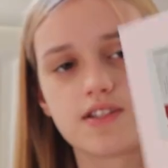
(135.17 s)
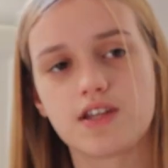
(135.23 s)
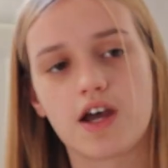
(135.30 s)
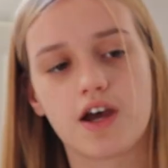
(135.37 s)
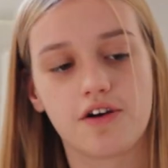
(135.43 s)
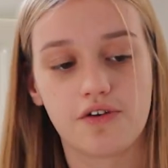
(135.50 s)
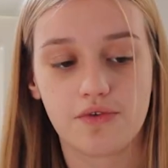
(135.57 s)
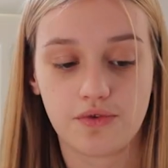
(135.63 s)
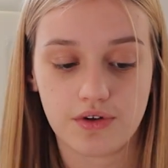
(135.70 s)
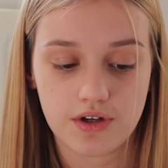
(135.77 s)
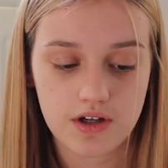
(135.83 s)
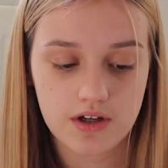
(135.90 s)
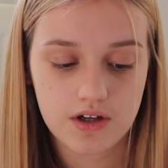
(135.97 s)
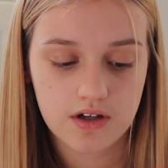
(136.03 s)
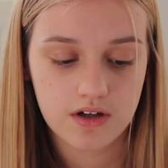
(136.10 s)
so
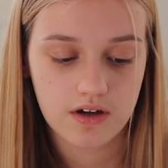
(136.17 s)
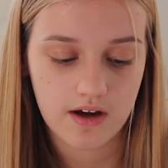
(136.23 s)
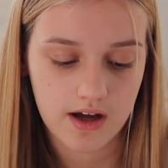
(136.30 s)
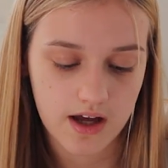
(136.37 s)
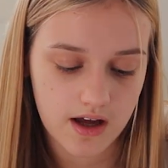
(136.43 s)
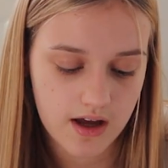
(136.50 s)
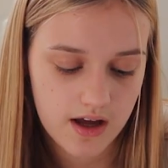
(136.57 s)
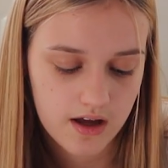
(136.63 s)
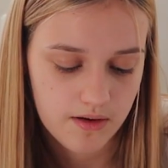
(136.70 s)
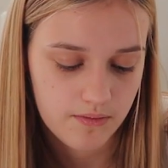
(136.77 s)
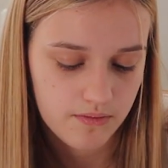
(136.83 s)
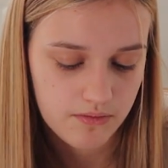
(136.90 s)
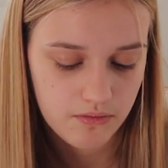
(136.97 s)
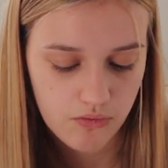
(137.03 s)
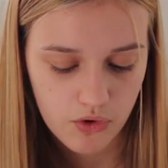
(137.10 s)

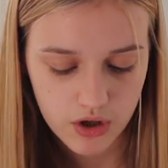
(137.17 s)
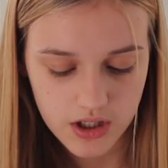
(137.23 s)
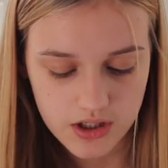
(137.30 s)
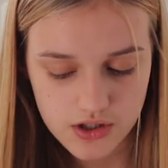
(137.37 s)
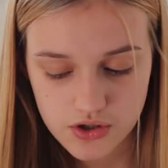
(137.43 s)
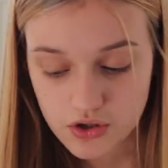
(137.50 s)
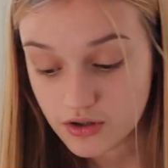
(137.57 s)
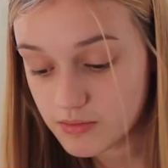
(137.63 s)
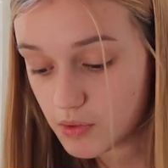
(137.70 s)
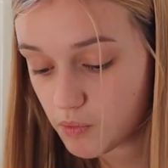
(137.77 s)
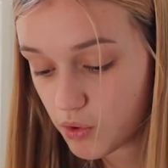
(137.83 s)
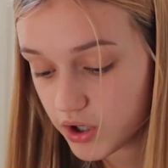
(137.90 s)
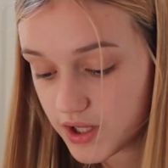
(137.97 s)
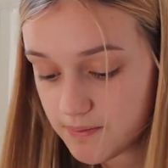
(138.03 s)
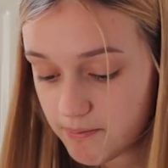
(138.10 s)
one in Storm and
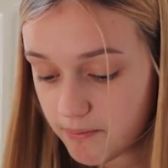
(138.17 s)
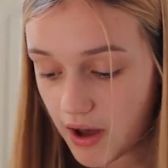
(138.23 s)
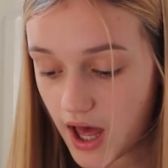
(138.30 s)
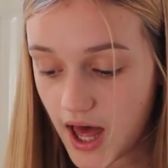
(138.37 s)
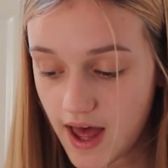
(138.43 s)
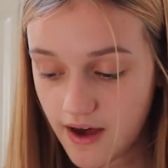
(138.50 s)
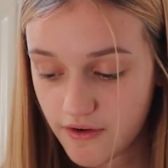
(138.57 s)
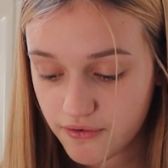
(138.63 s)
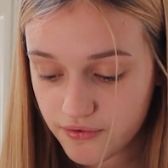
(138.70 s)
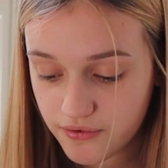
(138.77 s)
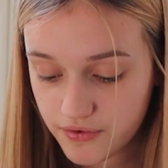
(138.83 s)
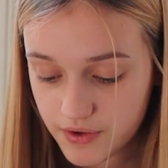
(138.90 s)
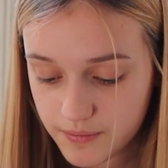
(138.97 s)
one in Puff.